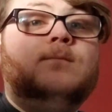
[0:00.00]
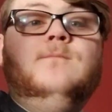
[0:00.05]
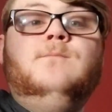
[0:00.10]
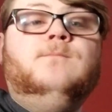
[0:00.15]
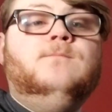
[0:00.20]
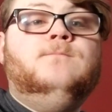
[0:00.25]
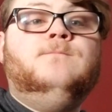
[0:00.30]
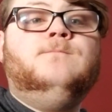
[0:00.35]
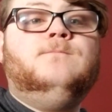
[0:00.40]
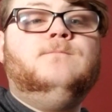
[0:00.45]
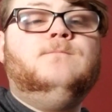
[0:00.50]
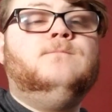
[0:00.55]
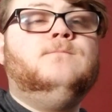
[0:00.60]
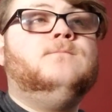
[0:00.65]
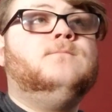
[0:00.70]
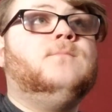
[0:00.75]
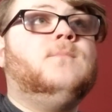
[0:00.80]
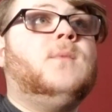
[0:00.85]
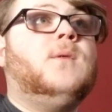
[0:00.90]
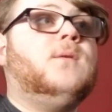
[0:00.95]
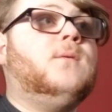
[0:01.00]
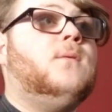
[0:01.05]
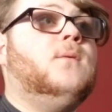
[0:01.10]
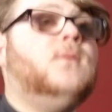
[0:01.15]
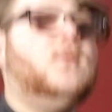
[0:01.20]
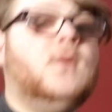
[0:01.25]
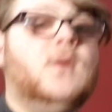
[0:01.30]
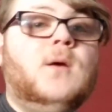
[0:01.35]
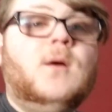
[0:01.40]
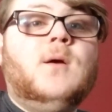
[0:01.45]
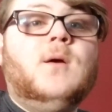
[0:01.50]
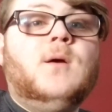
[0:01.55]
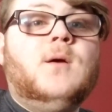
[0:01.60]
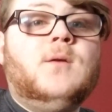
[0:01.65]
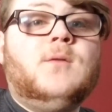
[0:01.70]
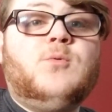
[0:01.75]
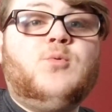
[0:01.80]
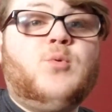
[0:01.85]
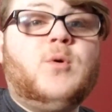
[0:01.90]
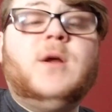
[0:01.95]
3
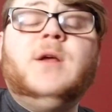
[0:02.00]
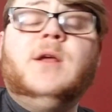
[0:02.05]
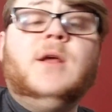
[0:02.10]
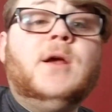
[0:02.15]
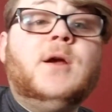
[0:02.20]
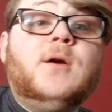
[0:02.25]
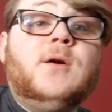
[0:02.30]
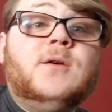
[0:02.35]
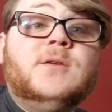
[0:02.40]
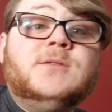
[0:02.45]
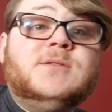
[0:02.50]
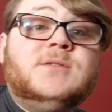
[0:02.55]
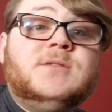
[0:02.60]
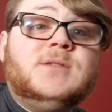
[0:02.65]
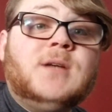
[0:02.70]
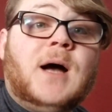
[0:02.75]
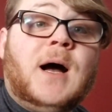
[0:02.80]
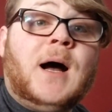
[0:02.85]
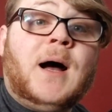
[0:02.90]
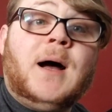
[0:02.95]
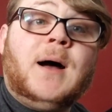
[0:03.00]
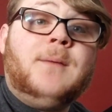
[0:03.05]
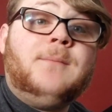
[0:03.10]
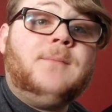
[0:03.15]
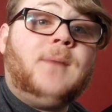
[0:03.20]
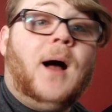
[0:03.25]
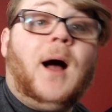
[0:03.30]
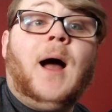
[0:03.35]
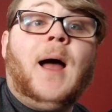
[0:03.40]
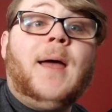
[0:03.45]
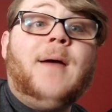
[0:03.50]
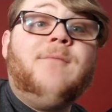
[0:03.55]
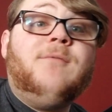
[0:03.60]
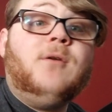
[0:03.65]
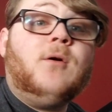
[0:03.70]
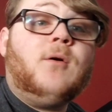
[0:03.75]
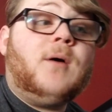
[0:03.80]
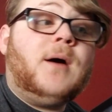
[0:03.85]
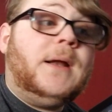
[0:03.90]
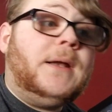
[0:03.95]
years. I have
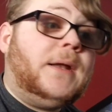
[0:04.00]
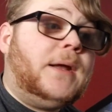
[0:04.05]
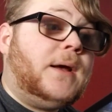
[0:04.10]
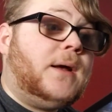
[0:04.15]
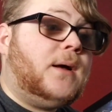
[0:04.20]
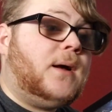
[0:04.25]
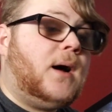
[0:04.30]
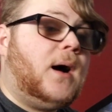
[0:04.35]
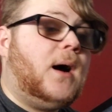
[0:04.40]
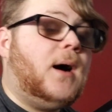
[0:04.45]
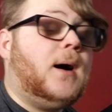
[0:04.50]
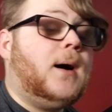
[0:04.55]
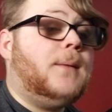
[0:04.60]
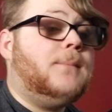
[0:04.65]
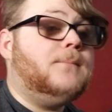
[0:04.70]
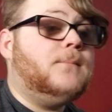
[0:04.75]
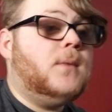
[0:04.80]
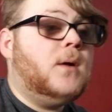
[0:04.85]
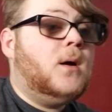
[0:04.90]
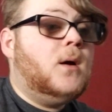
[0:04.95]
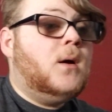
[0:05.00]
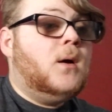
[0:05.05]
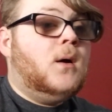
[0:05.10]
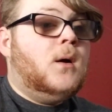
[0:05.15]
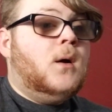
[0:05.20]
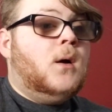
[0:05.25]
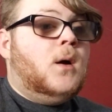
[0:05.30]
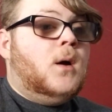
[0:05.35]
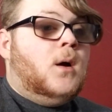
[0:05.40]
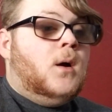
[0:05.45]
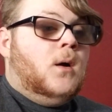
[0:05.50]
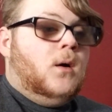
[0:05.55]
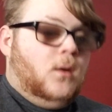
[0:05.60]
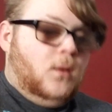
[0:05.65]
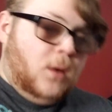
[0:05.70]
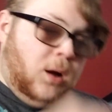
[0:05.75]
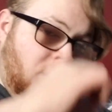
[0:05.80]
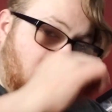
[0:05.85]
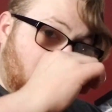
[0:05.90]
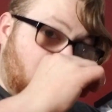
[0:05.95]
no idea.
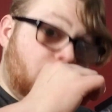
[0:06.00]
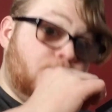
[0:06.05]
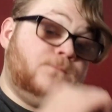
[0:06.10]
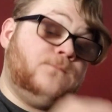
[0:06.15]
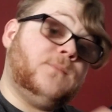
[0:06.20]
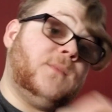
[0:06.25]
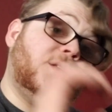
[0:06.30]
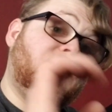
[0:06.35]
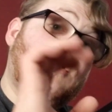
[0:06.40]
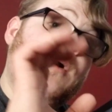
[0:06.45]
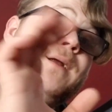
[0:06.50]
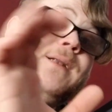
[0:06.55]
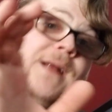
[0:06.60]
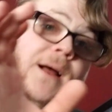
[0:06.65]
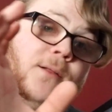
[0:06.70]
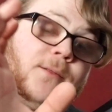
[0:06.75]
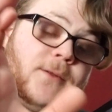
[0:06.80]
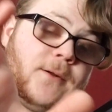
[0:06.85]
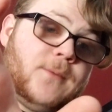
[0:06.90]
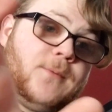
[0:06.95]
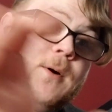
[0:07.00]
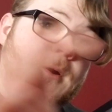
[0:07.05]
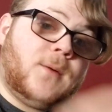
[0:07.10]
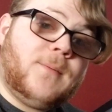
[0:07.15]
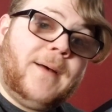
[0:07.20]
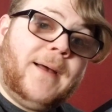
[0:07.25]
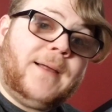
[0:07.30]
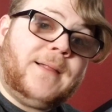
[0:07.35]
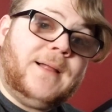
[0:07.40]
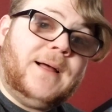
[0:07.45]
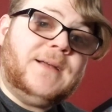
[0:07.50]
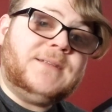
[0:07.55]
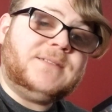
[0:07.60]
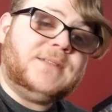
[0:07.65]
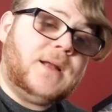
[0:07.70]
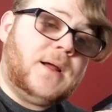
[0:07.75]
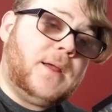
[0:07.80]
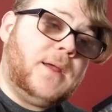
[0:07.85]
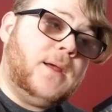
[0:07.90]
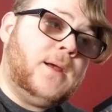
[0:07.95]
So I downloaded Pokebank last
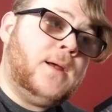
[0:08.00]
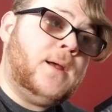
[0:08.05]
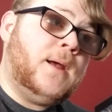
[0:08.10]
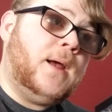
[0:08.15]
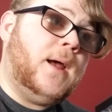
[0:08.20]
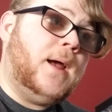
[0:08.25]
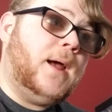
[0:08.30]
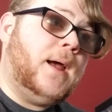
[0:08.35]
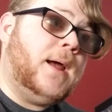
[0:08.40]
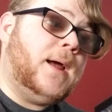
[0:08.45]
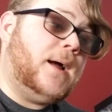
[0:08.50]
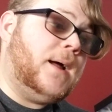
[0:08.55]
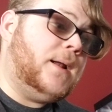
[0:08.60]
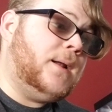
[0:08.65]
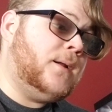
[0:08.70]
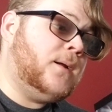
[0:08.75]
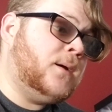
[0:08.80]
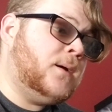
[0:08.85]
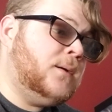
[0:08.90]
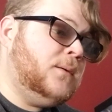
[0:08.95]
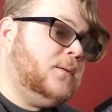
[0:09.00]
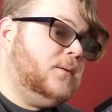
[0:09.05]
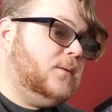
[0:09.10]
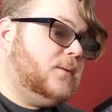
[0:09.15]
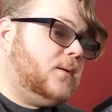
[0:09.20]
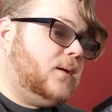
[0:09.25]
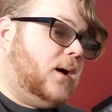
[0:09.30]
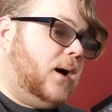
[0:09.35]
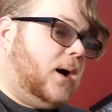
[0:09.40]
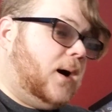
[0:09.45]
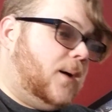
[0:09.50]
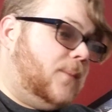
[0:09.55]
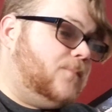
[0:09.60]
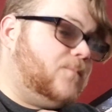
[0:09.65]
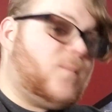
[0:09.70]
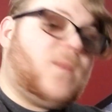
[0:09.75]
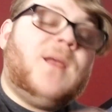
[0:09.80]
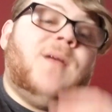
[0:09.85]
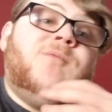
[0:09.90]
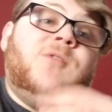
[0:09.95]
night, and
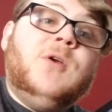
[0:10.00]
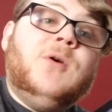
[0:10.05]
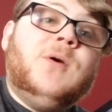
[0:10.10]
if you